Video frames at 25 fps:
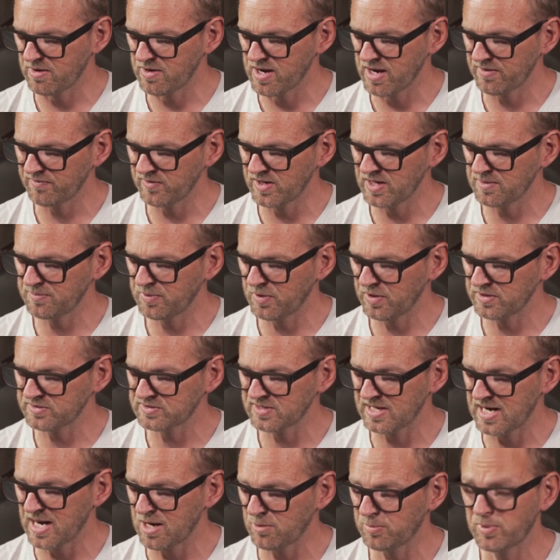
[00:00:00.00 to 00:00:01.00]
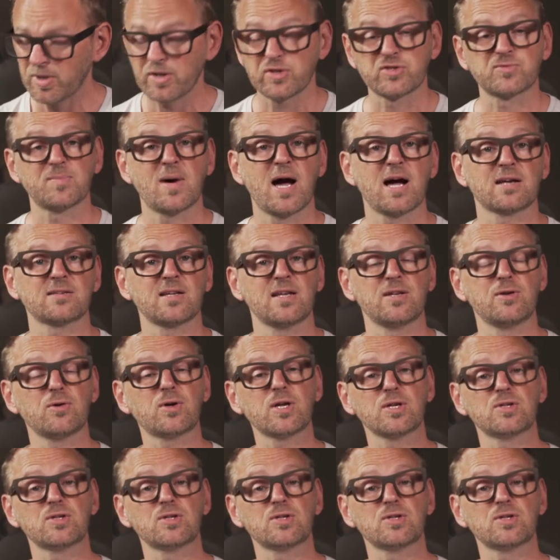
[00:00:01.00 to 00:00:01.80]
I have in points and out points marked and you